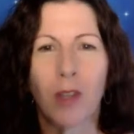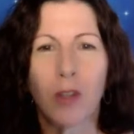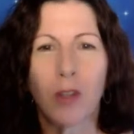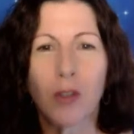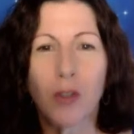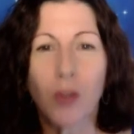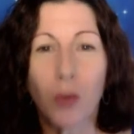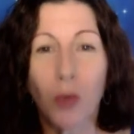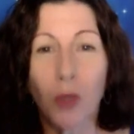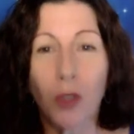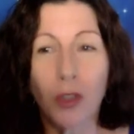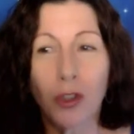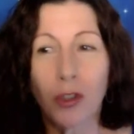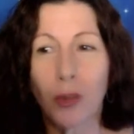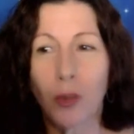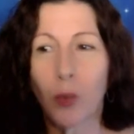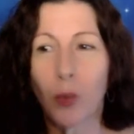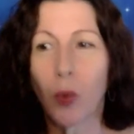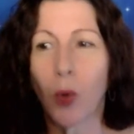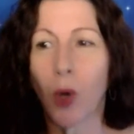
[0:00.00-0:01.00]
So what do
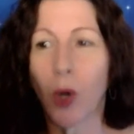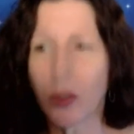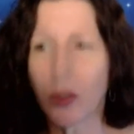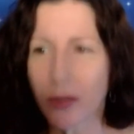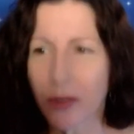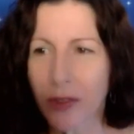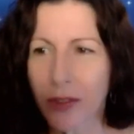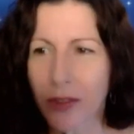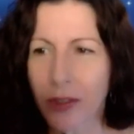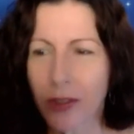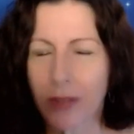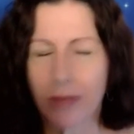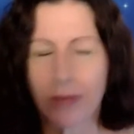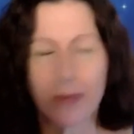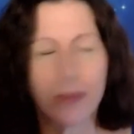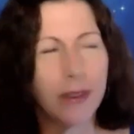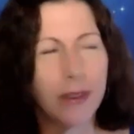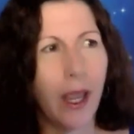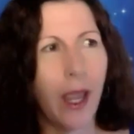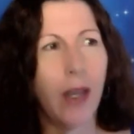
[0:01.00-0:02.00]
you want?
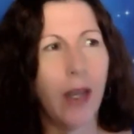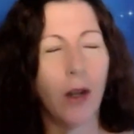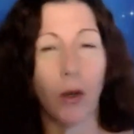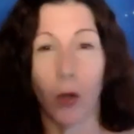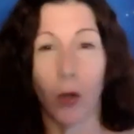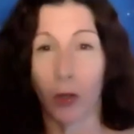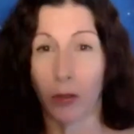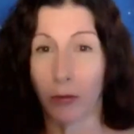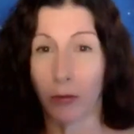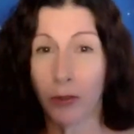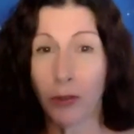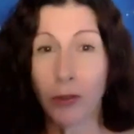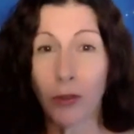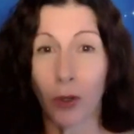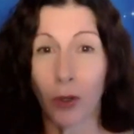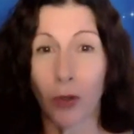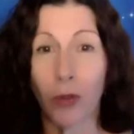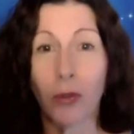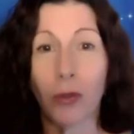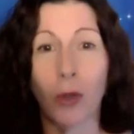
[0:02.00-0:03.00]
And a lot of you
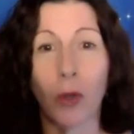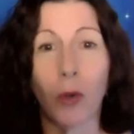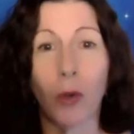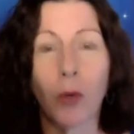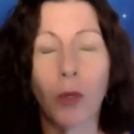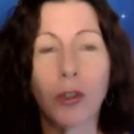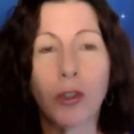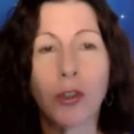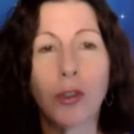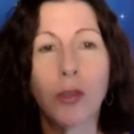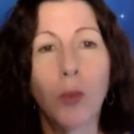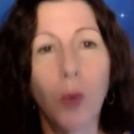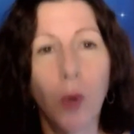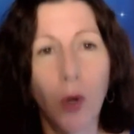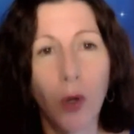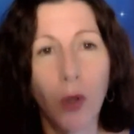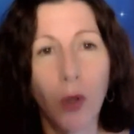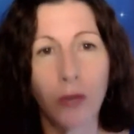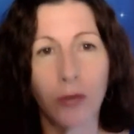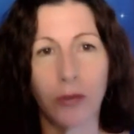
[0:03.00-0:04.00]
don't know what you
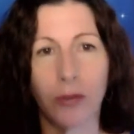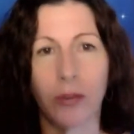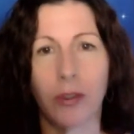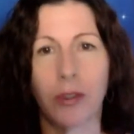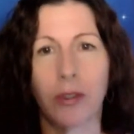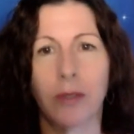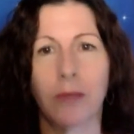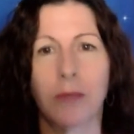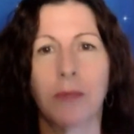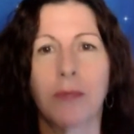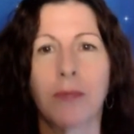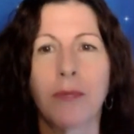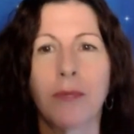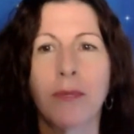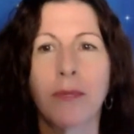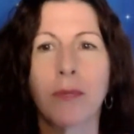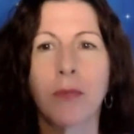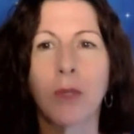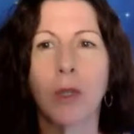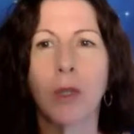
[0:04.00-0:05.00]
want.
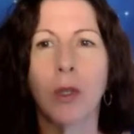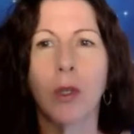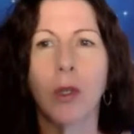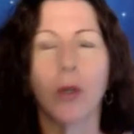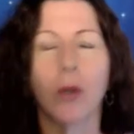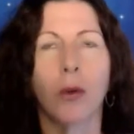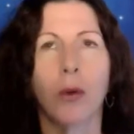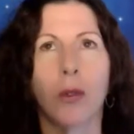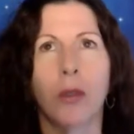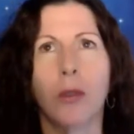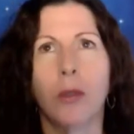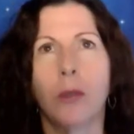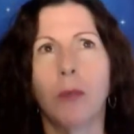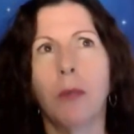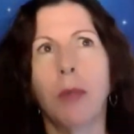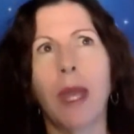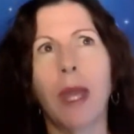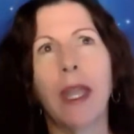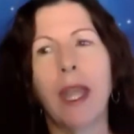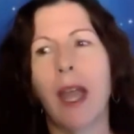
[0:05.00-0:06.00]
Or you
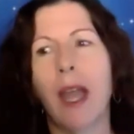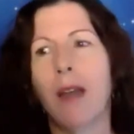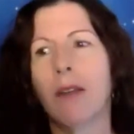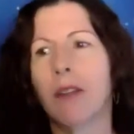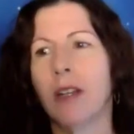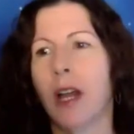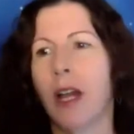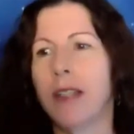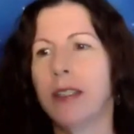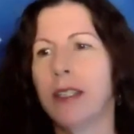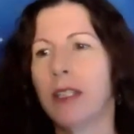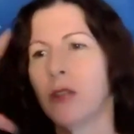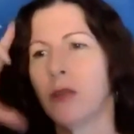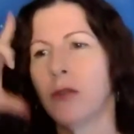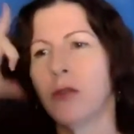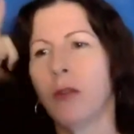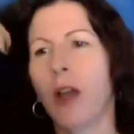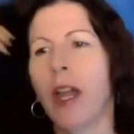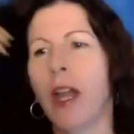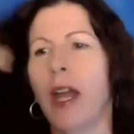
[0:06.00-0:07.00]
may have an idea. So
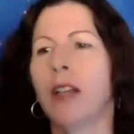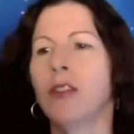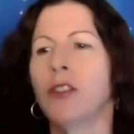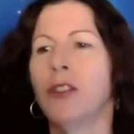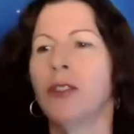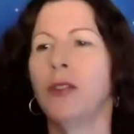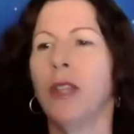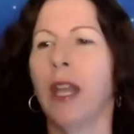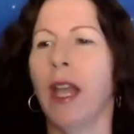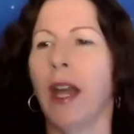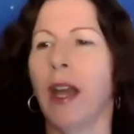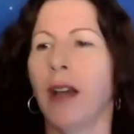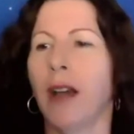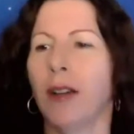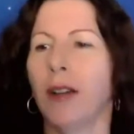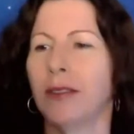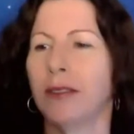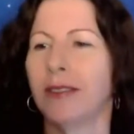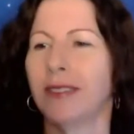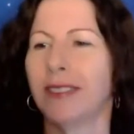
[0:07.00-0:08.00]
if I asked you
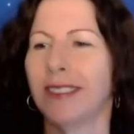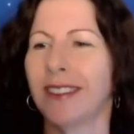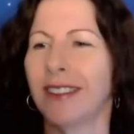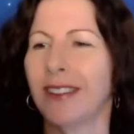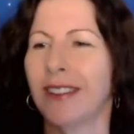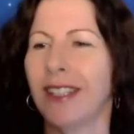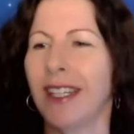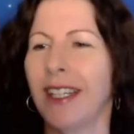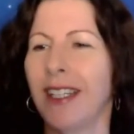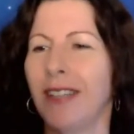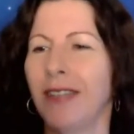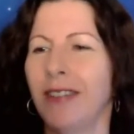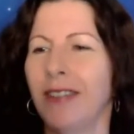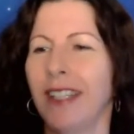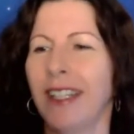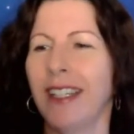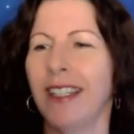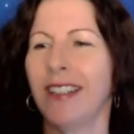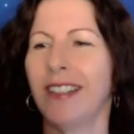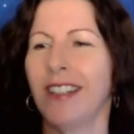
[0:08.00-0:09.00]
now, good
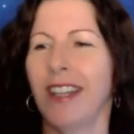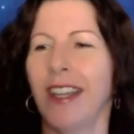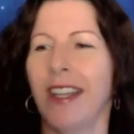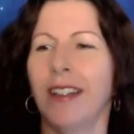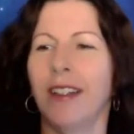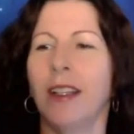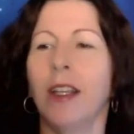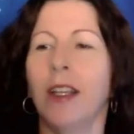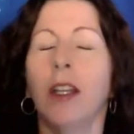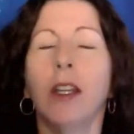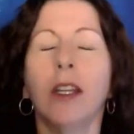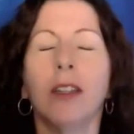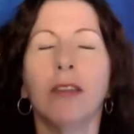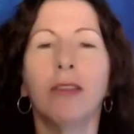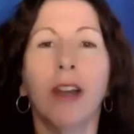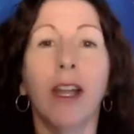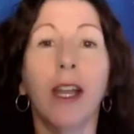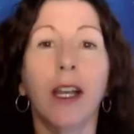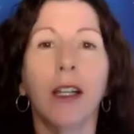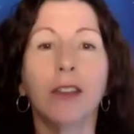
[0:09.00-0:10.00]
evening, Jen.
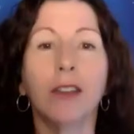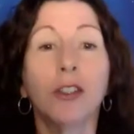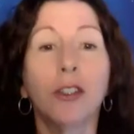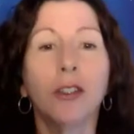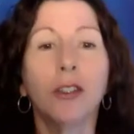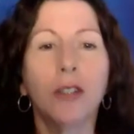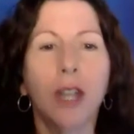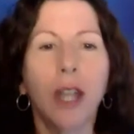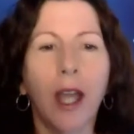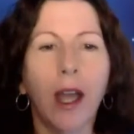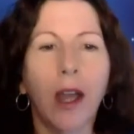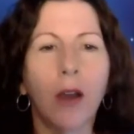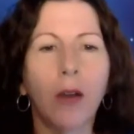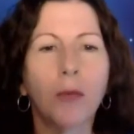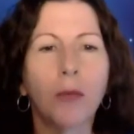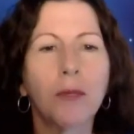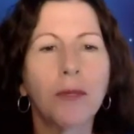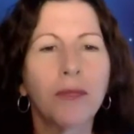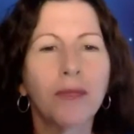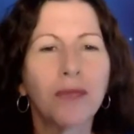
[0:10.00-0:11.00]
If I asked you now,
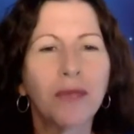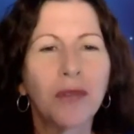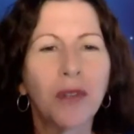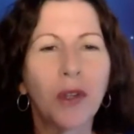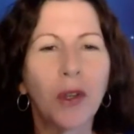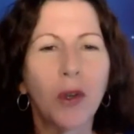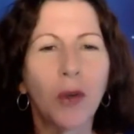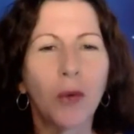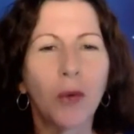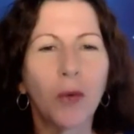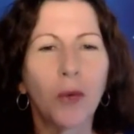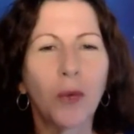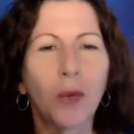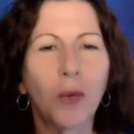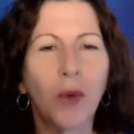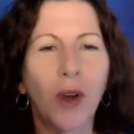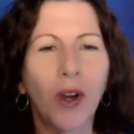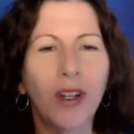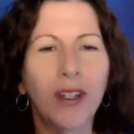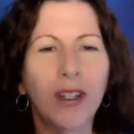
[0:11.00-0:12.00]

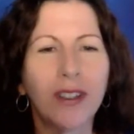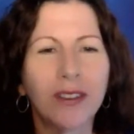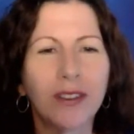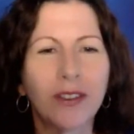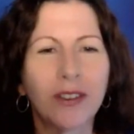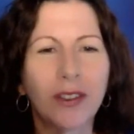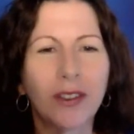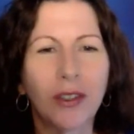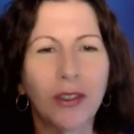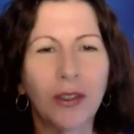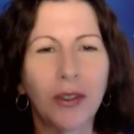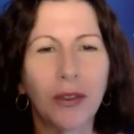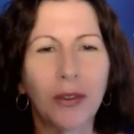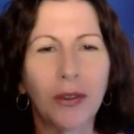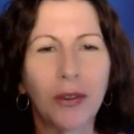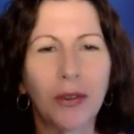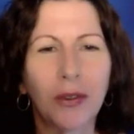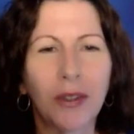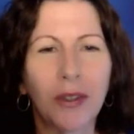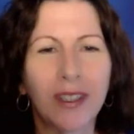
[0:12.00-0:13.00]
what do
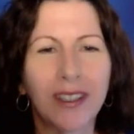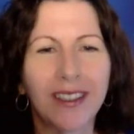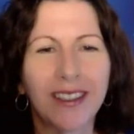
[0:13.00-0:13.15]
you,